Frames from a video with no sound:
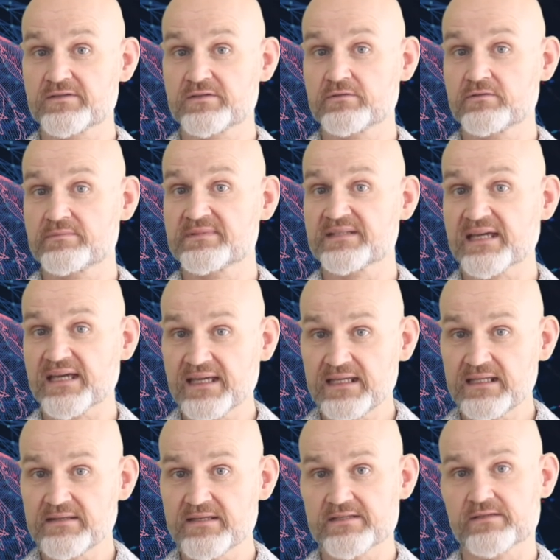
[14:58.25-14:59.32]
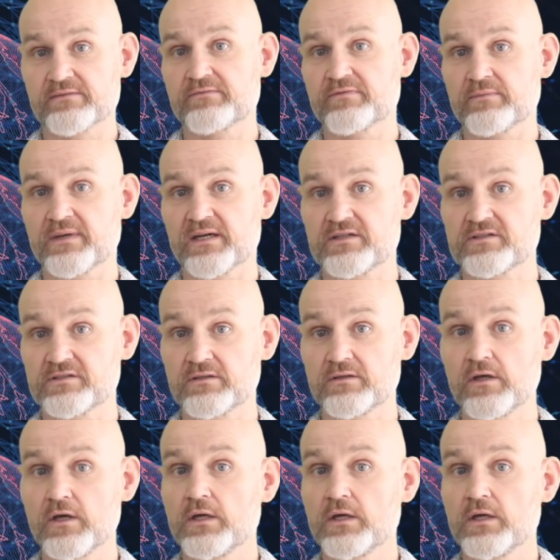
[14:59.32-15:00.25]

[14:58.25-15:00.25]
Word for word: to obtain this information